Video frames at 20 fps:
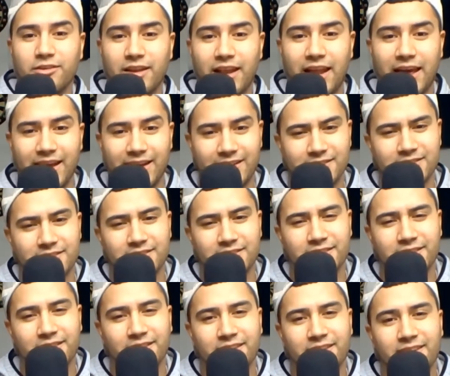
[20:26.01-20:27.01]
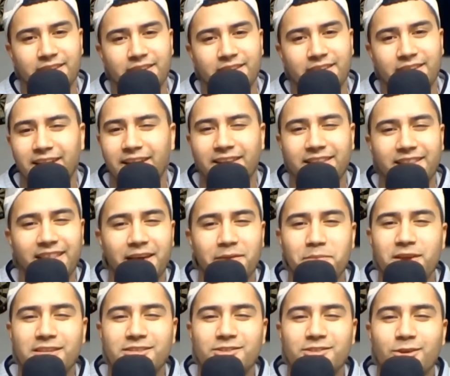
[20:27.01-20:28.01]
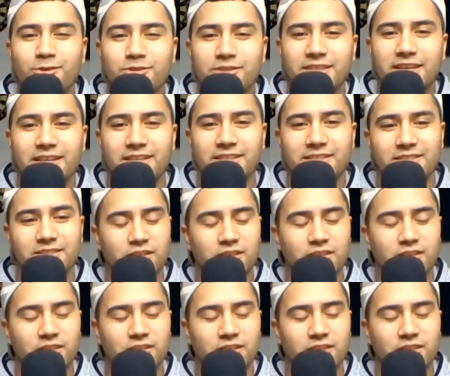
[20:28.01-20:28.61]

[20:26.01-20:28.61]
lines. Like, that makes no sense.